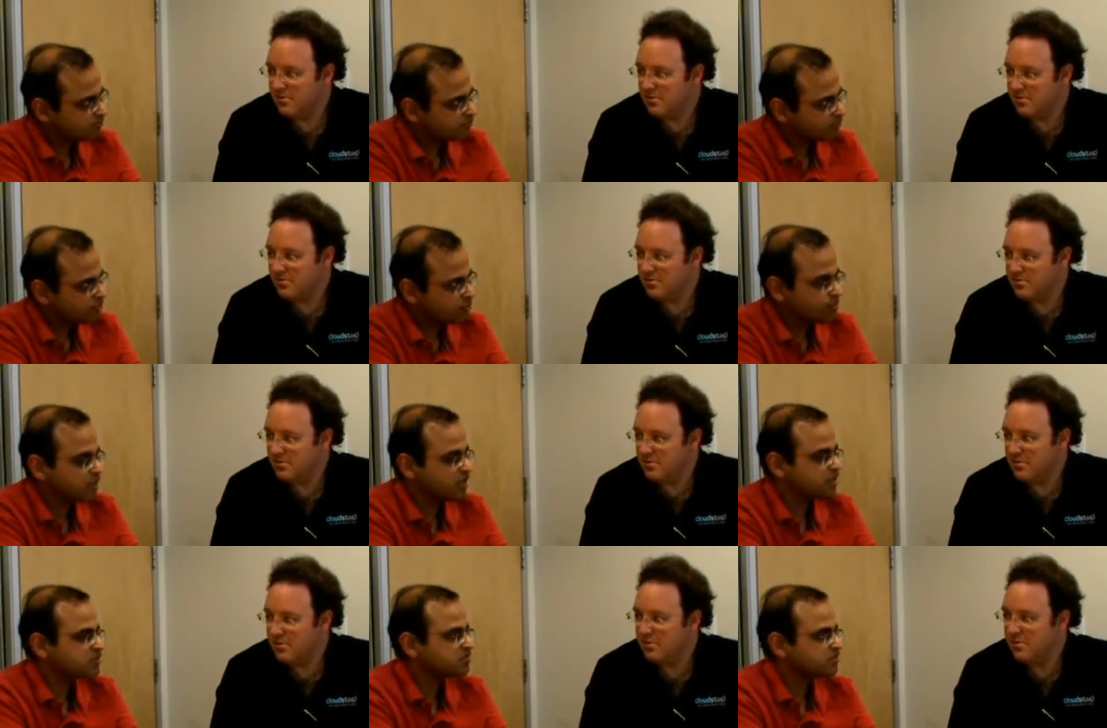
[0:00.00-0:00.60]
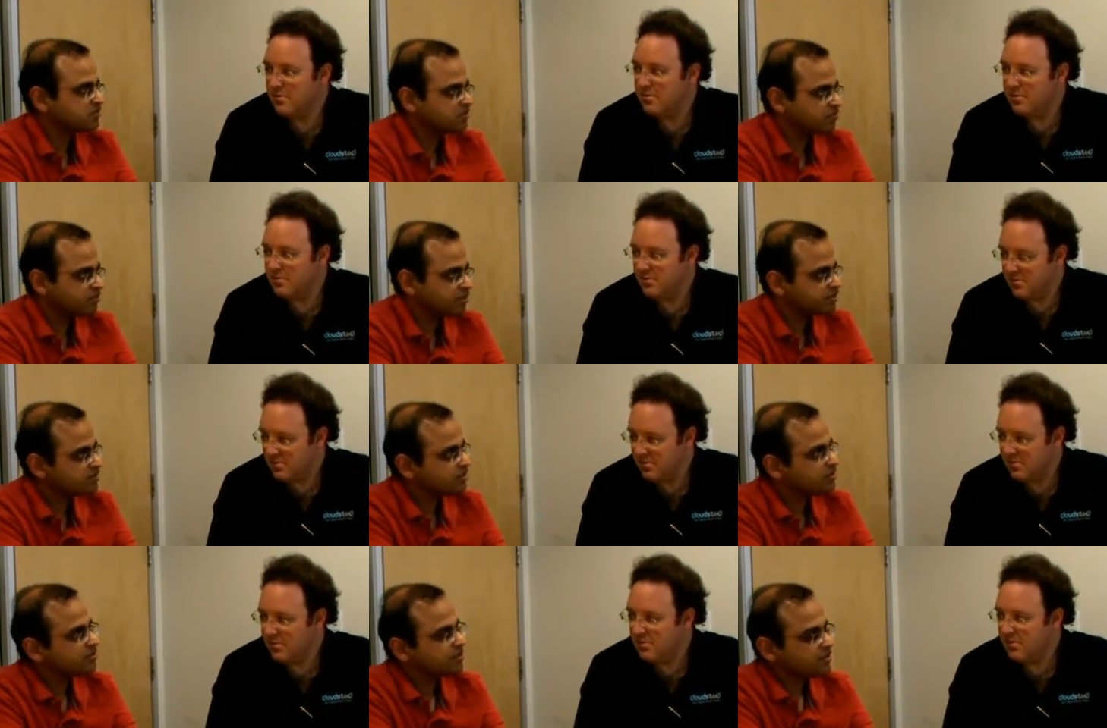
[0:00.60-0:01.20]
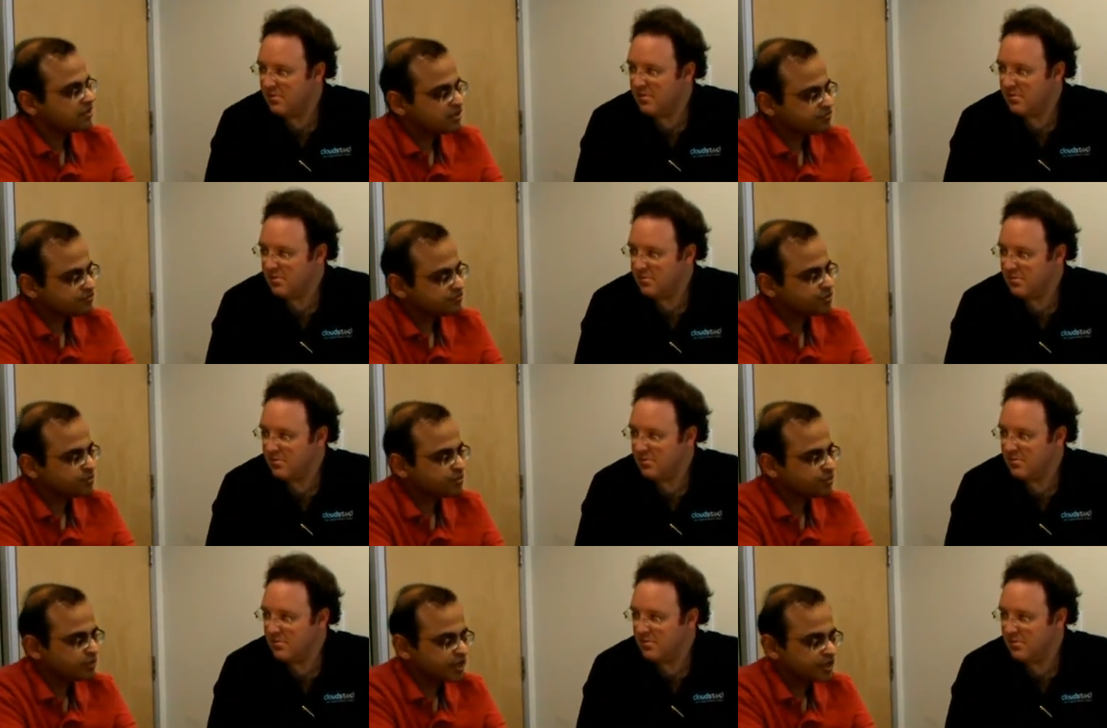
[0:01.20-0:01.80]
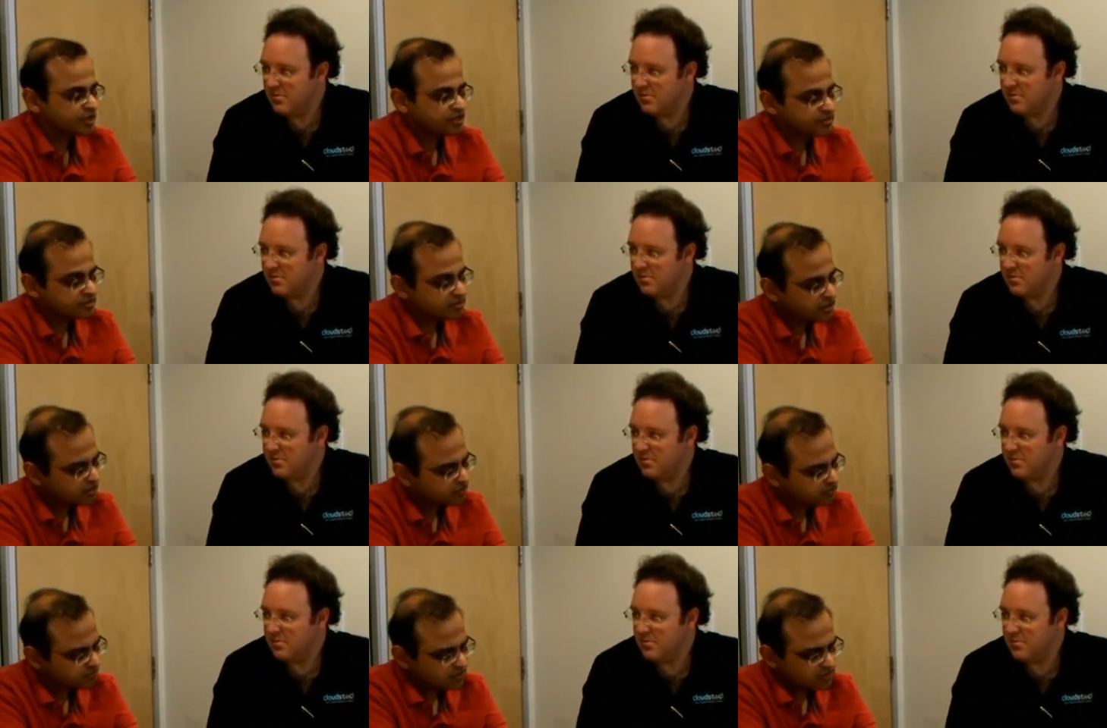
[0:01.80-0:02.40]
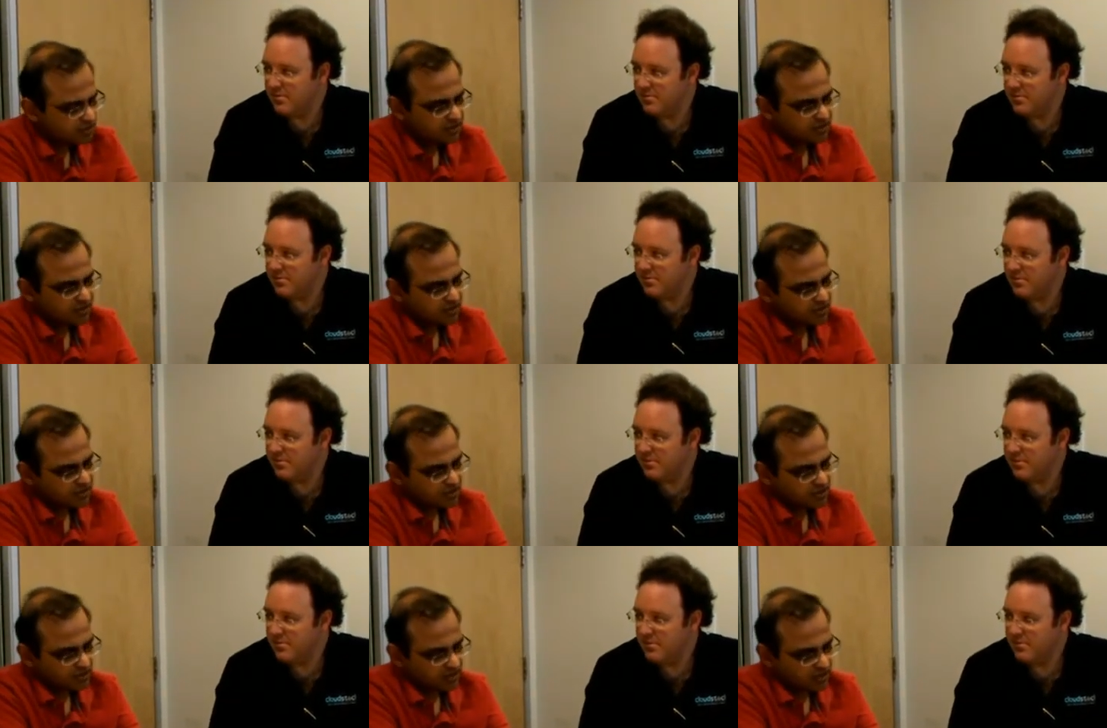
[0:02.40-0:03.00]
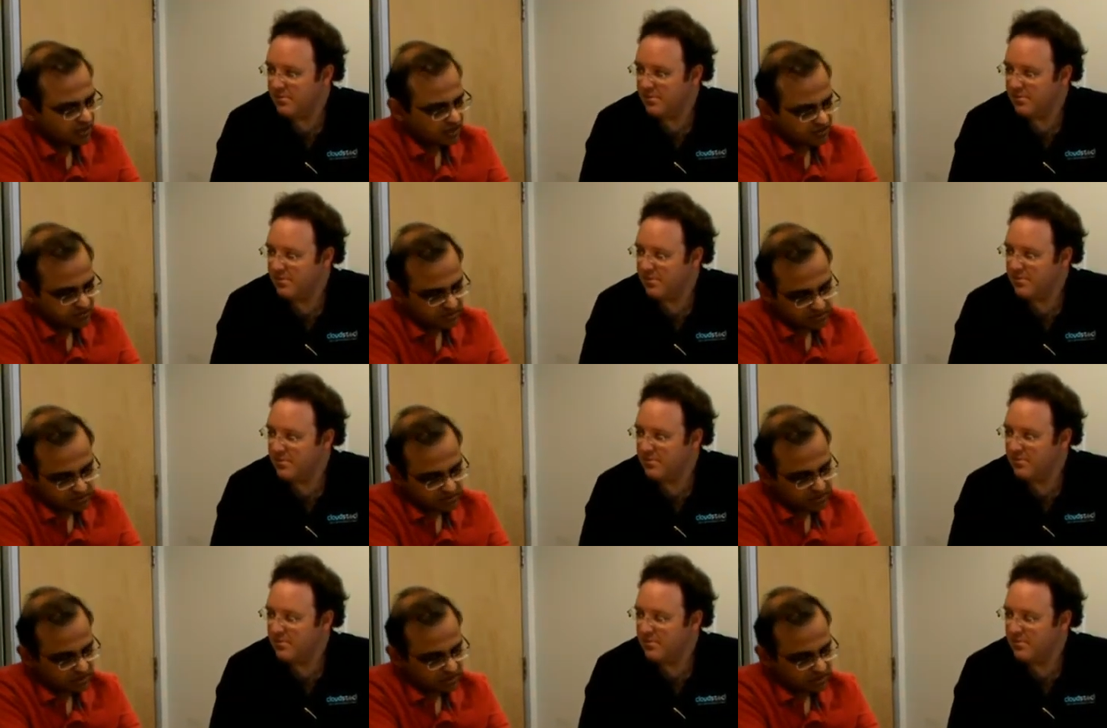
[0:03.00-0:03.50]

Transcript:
Speaker 1: robust and resilient enough to protect itself? Mm-hmm. Uh, some